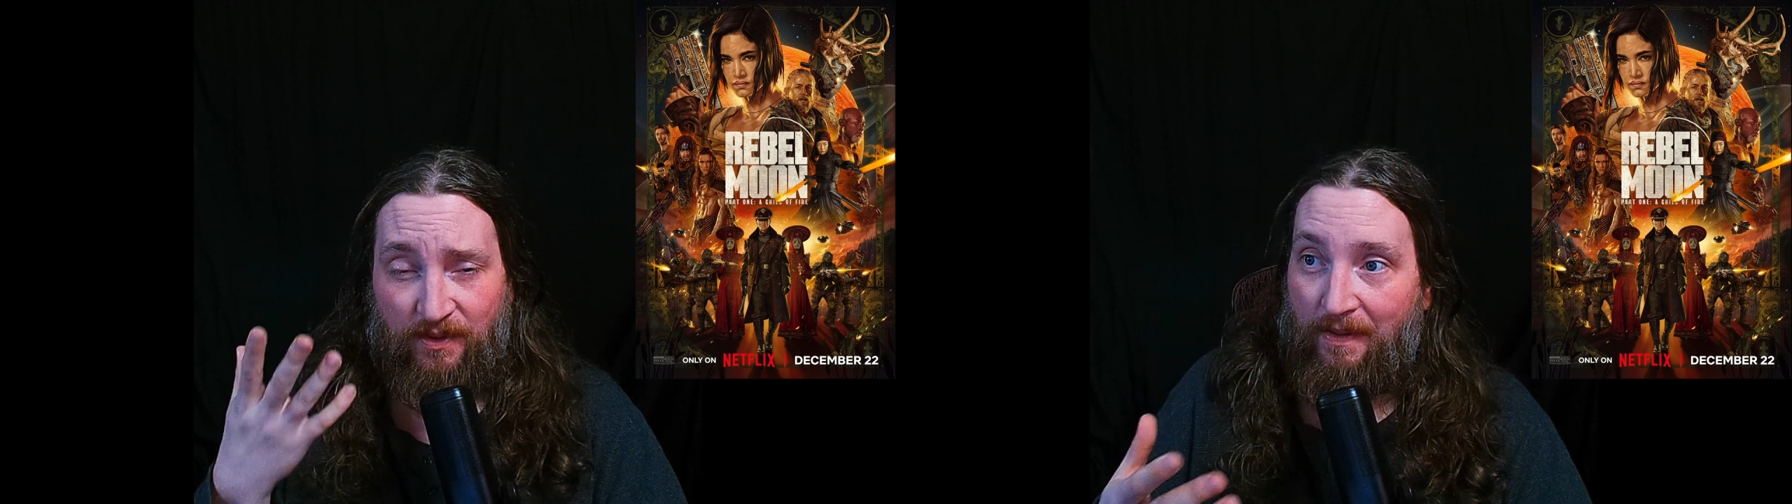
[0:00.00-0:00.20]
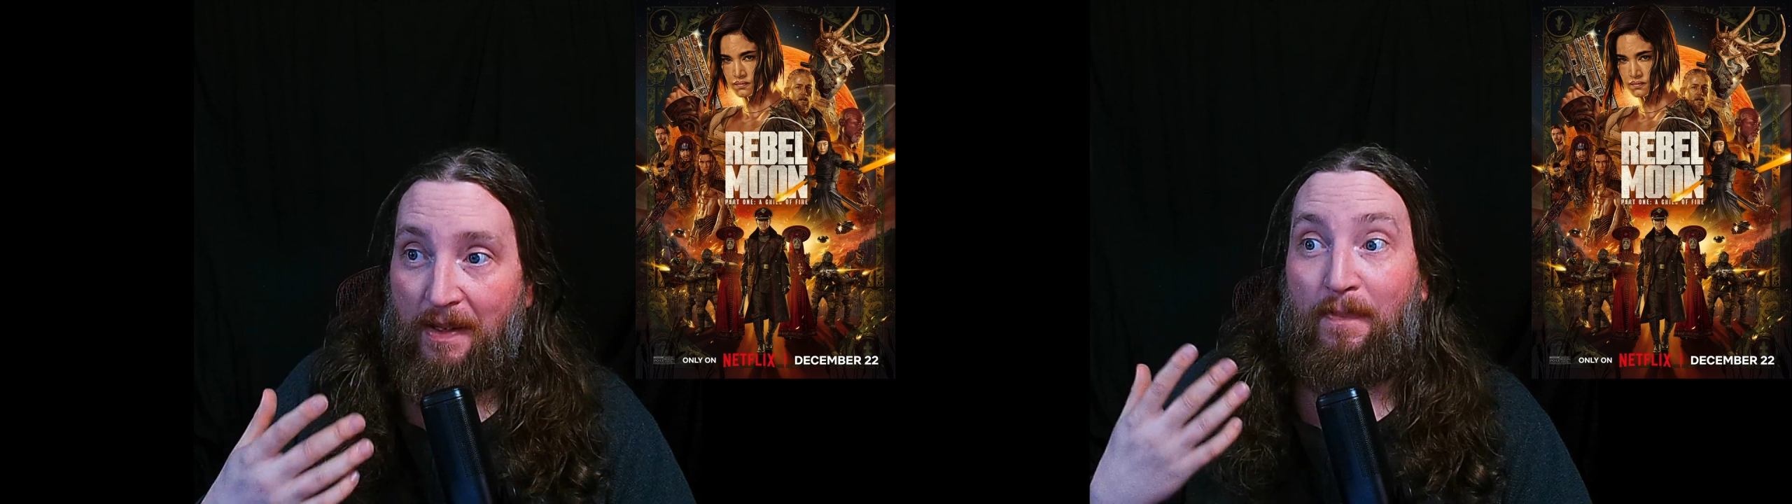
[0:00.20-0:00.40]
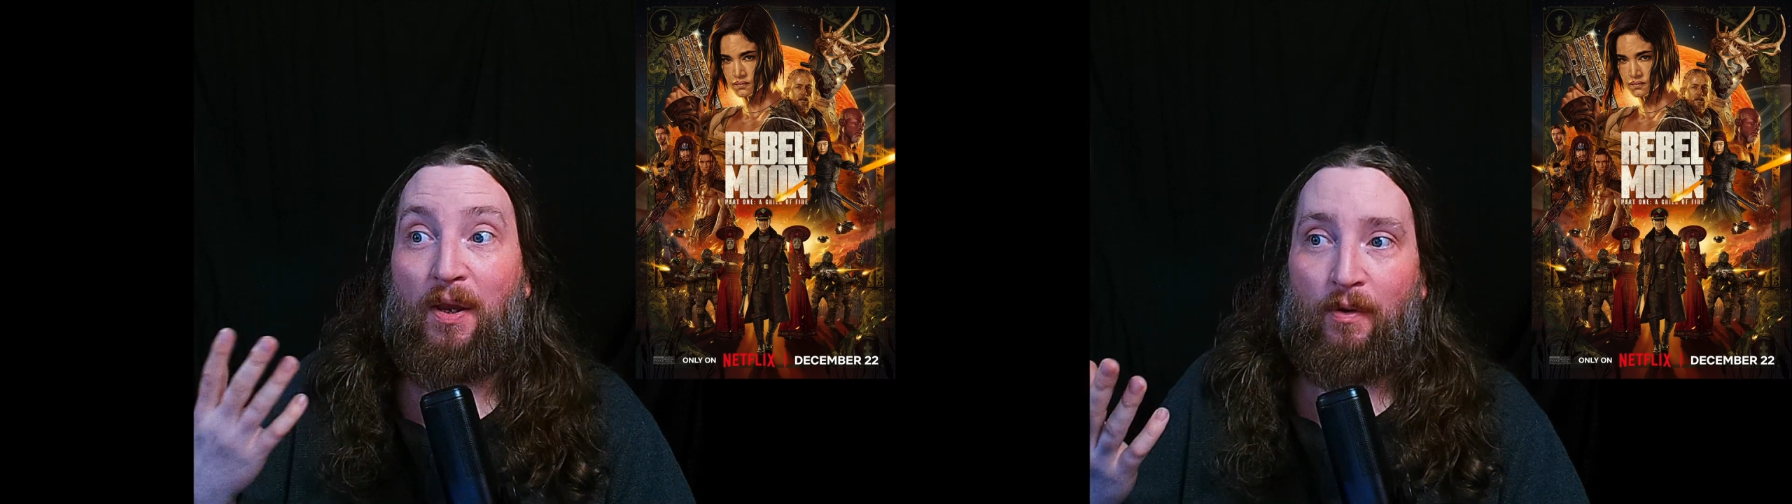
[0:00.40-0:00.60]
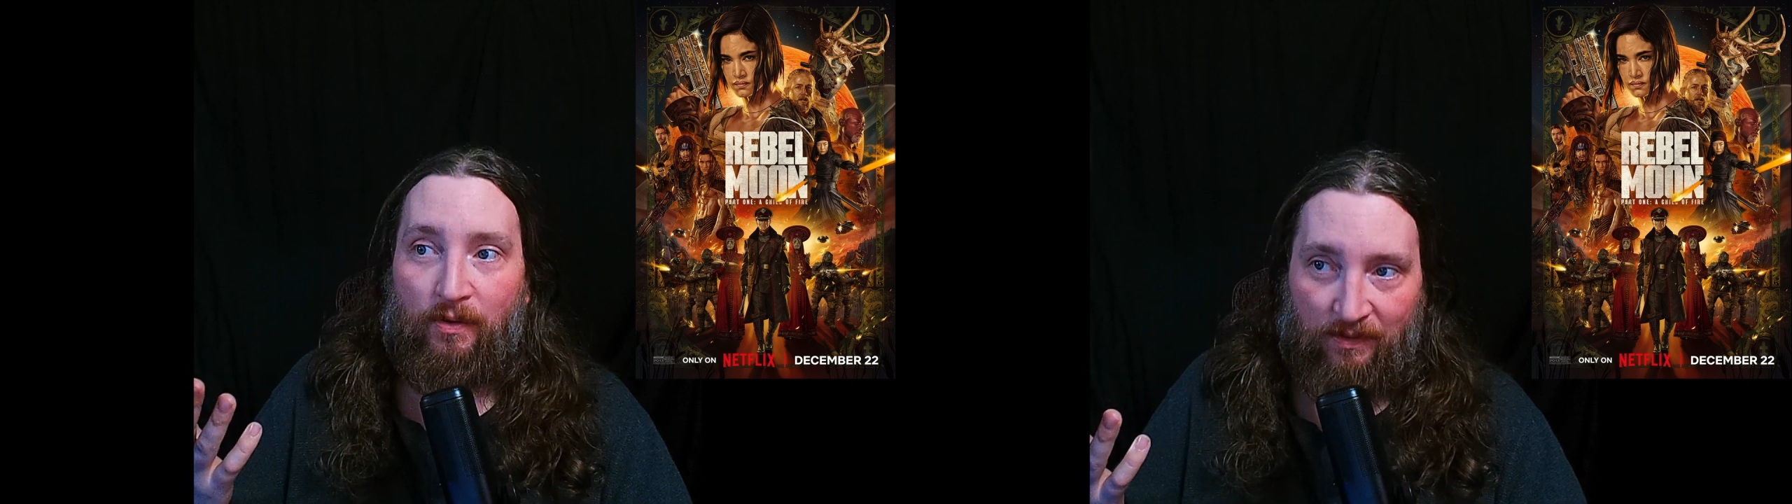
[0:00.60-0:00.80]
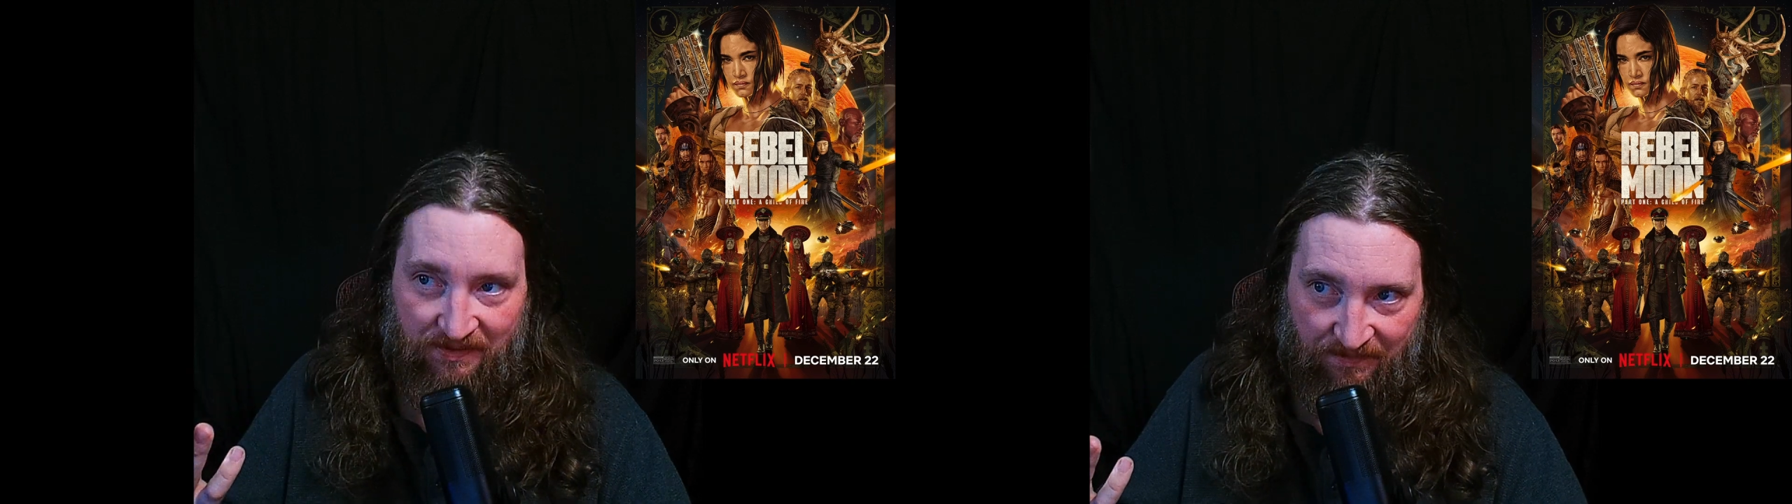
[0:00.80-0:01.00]

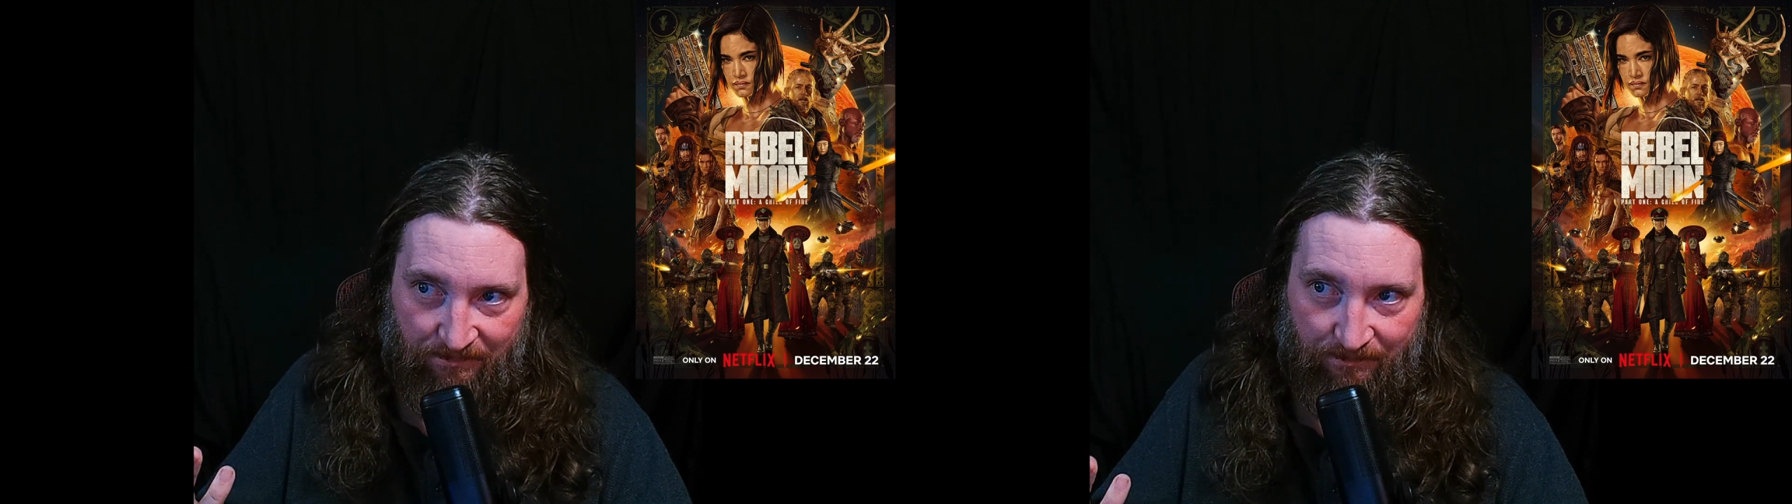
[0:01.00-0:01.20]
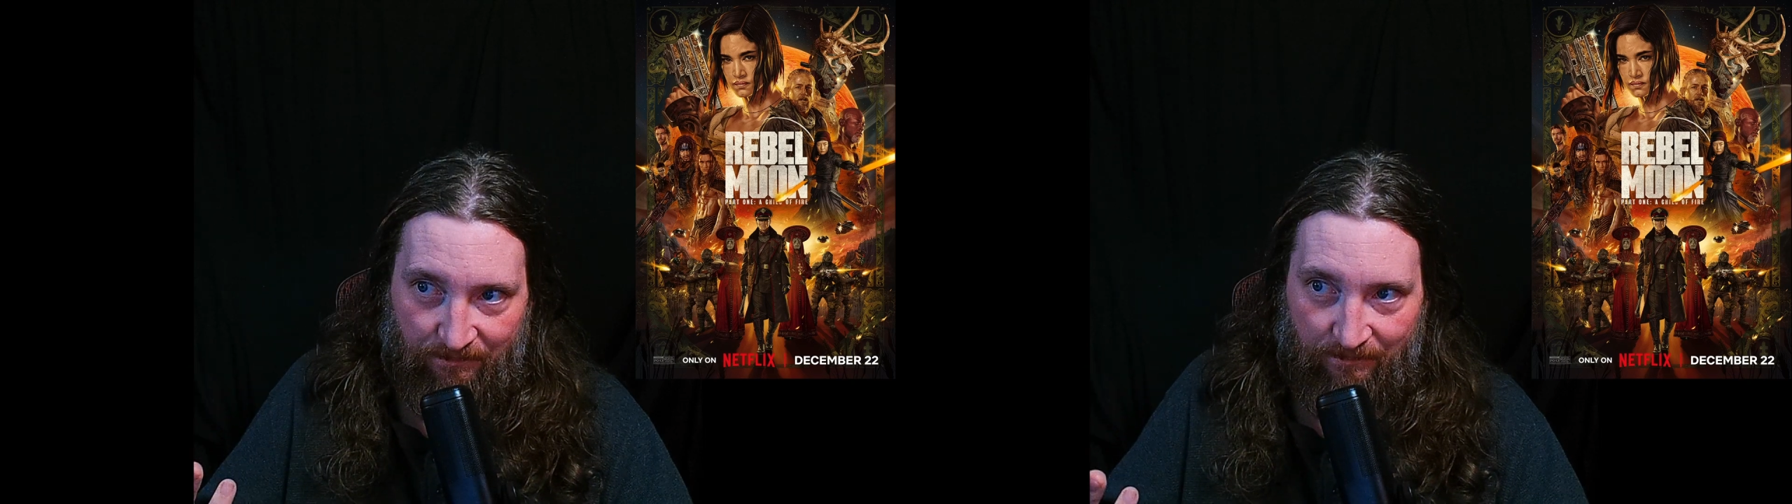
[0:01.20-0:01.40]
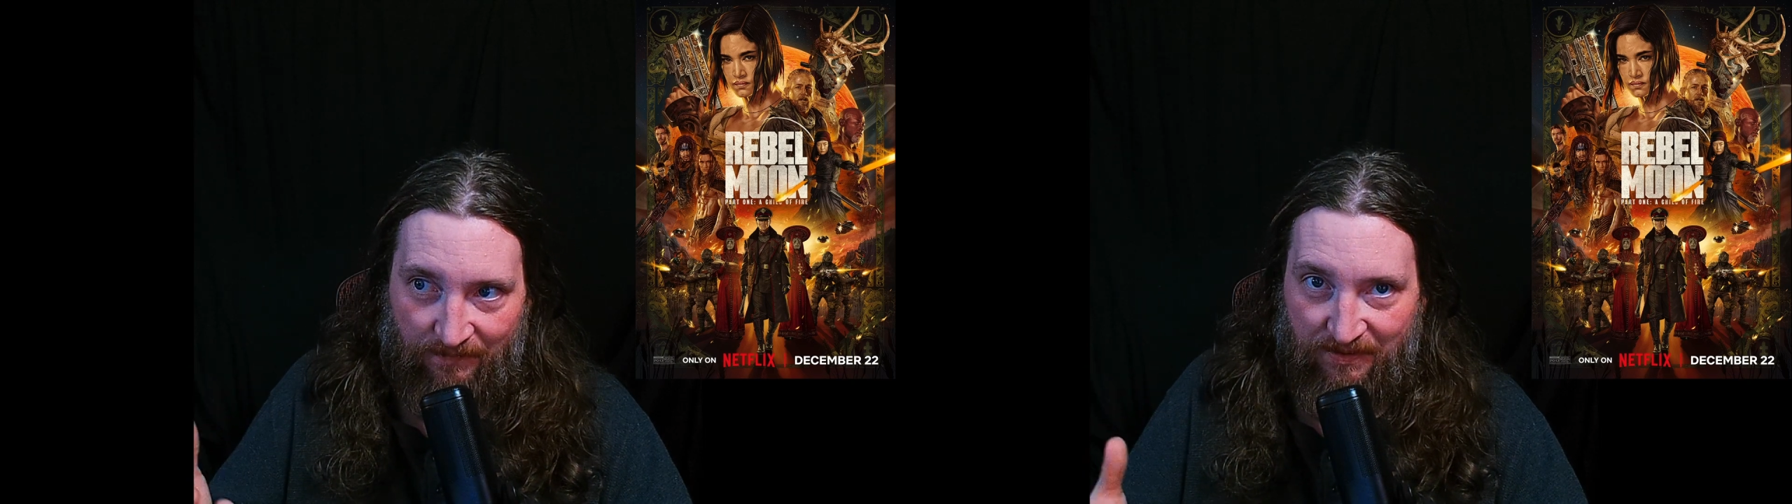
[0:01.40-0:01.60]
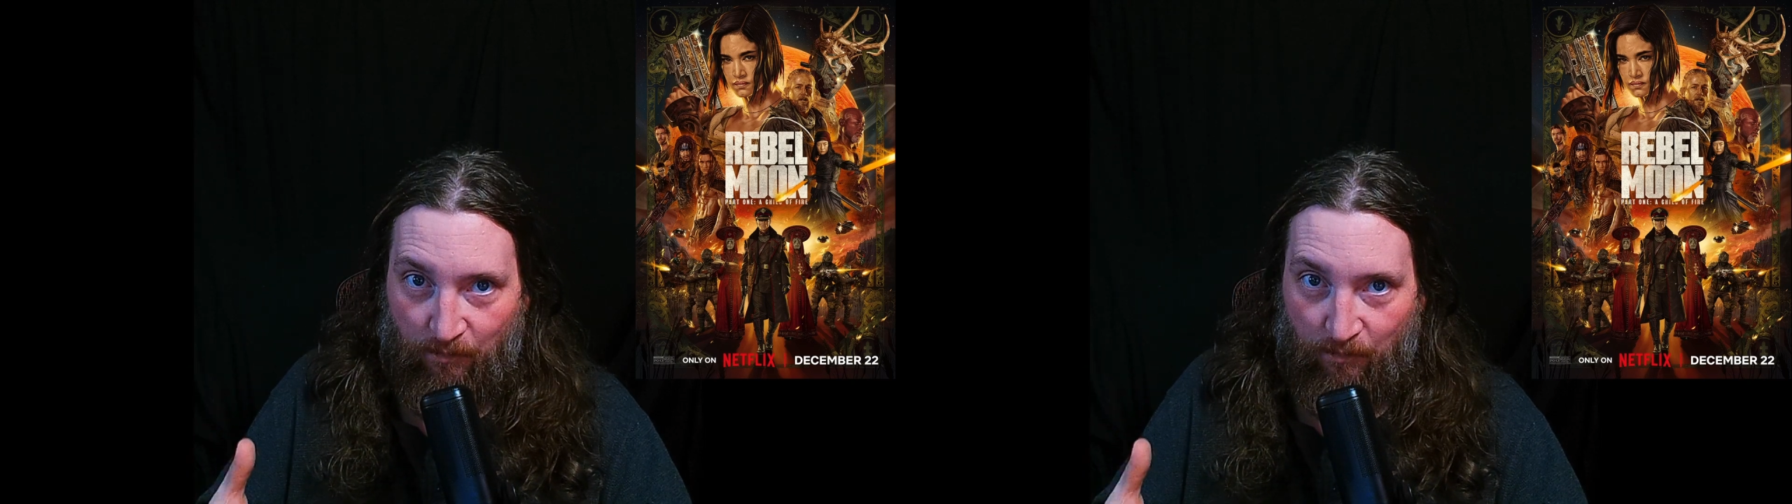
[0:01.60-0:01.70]
Imperialism is